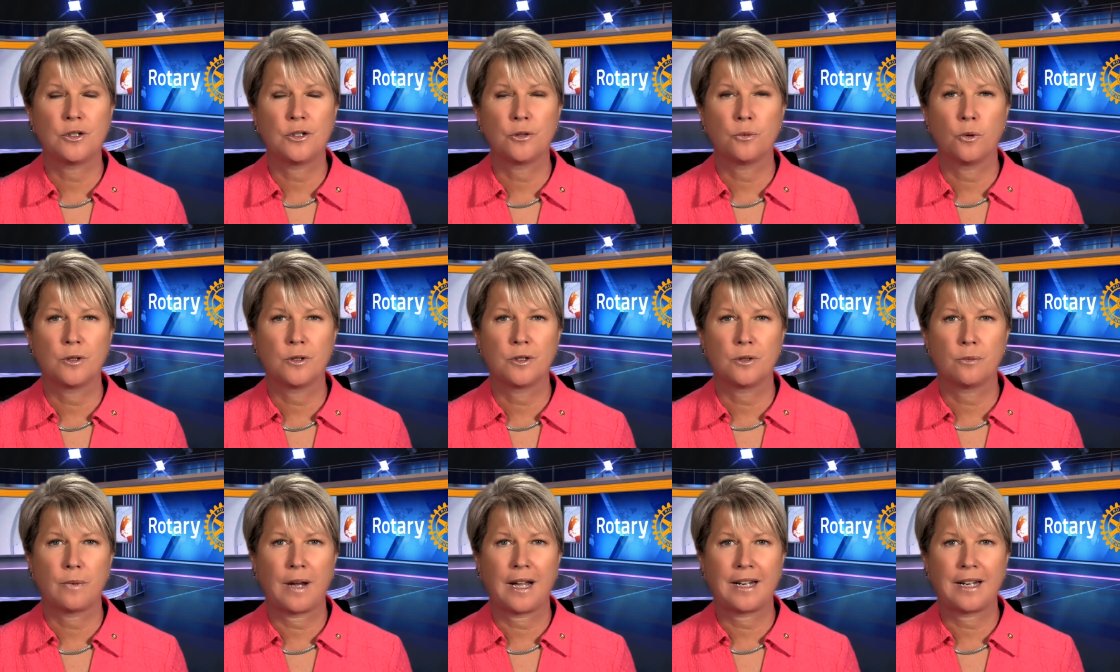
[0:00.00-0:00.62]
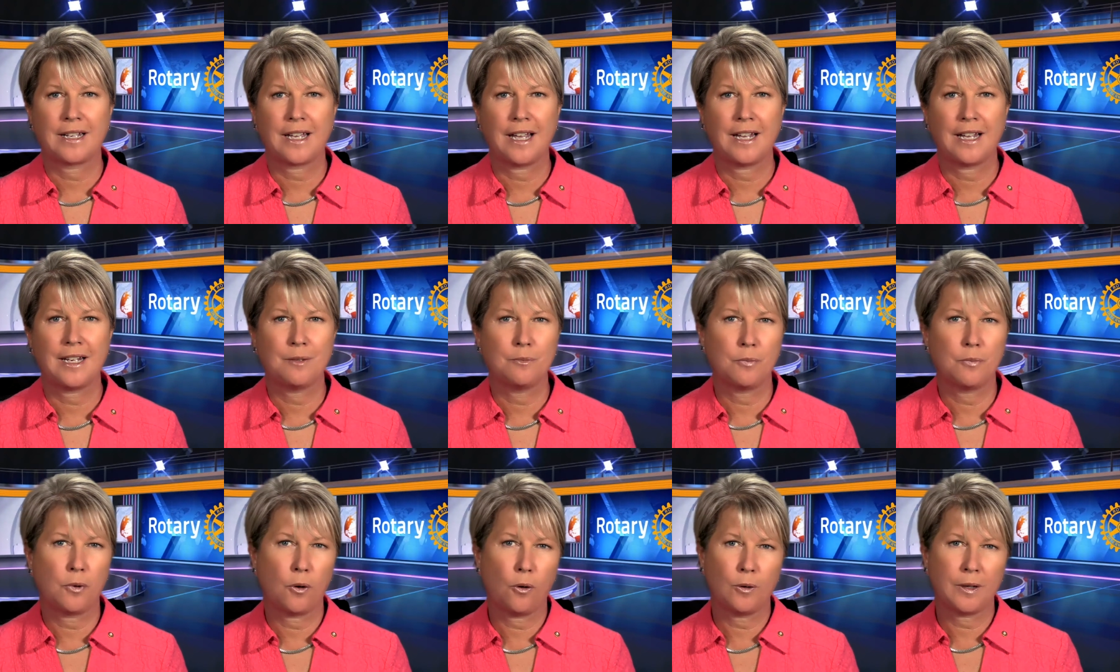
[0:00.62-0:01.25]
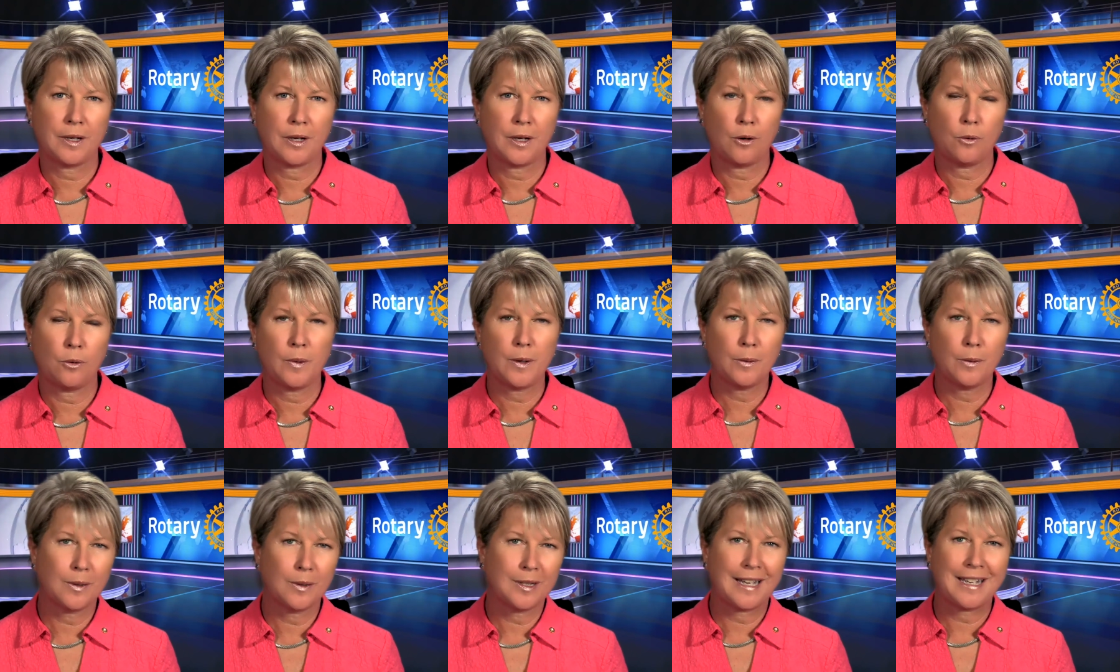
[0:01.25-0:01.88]
towards eradicating polio,
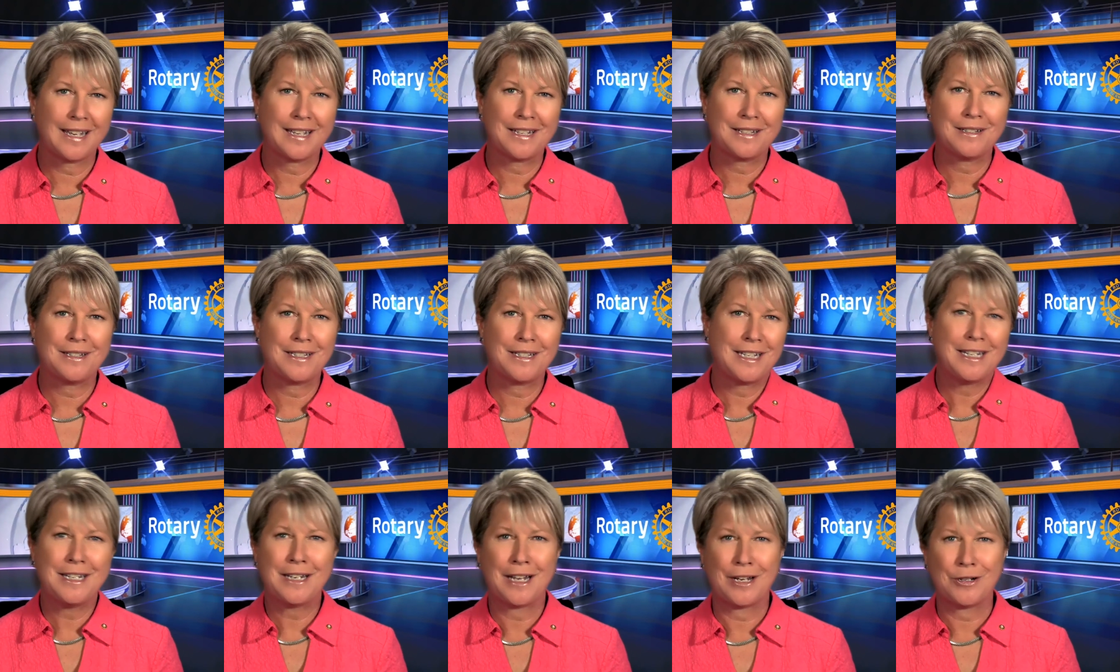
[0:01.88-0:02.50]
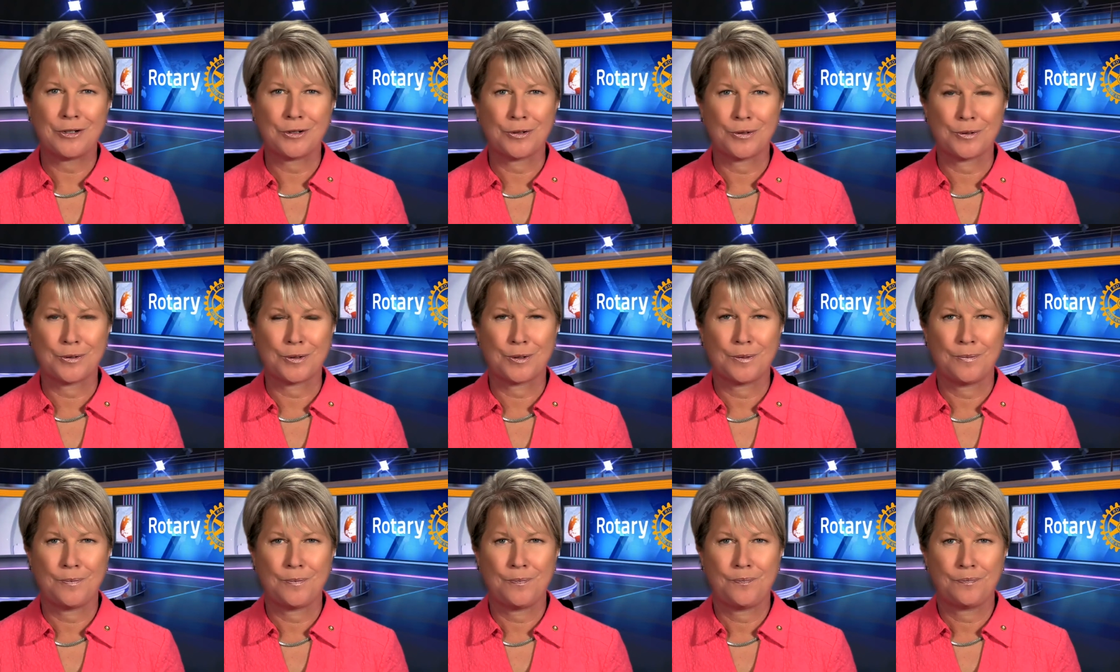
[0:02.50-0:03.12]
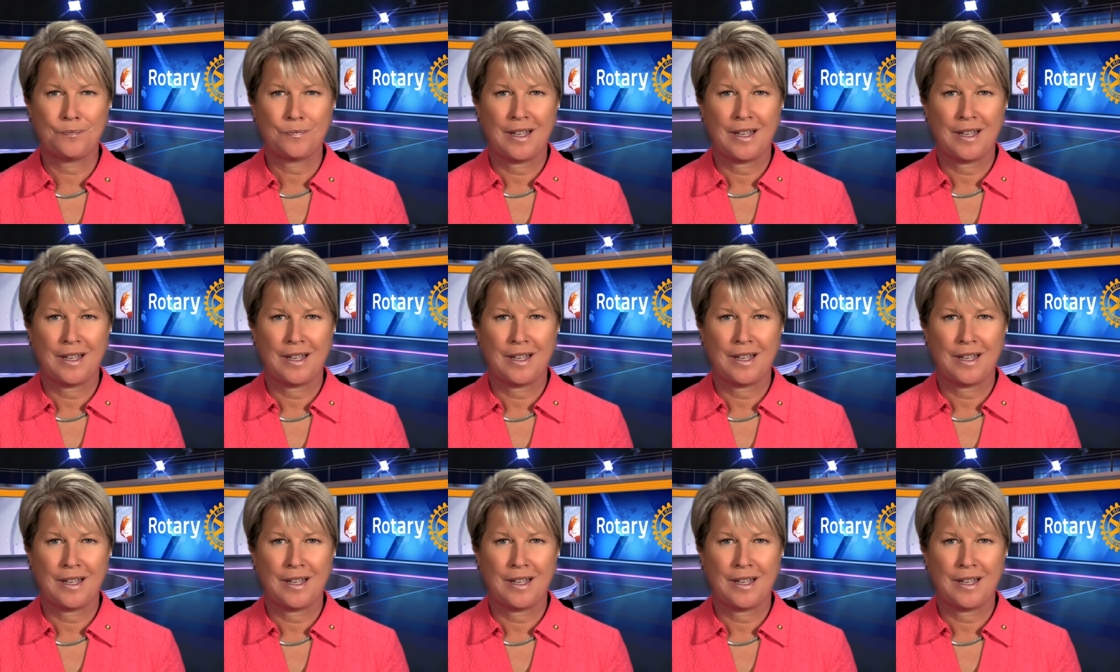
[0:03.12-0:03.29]
we were like teenagers.